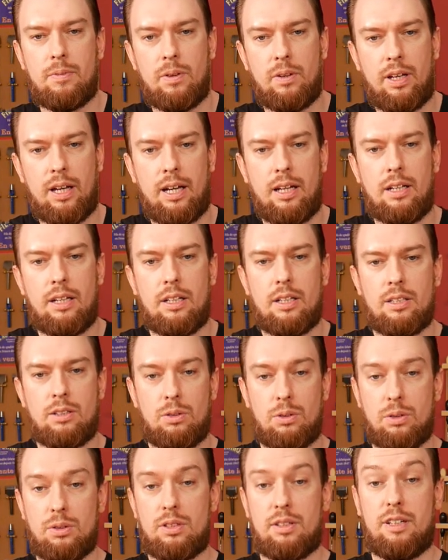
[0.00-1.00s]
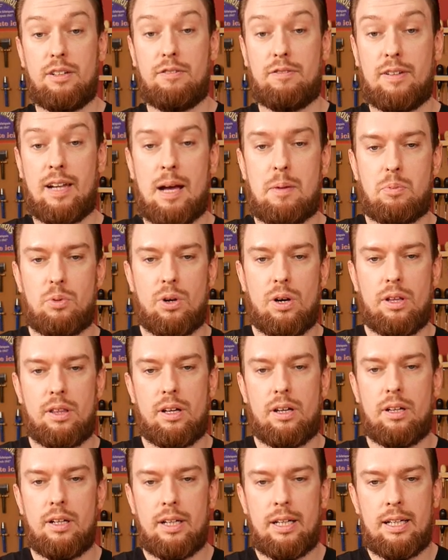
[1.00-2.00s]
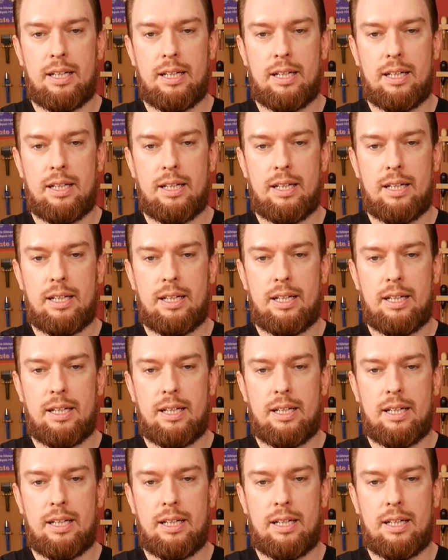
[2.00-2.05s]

okay, or the flap rather.